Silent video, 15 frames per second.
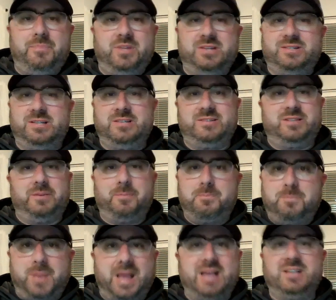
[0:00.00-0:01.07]
This is the
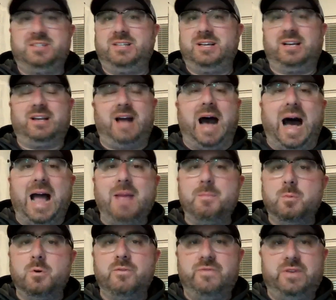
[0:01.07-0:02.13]
basic
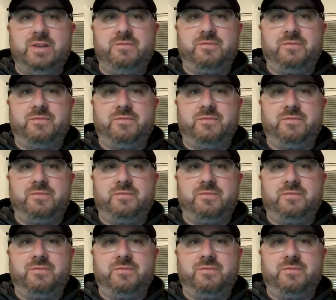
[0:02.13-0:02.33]
iMovie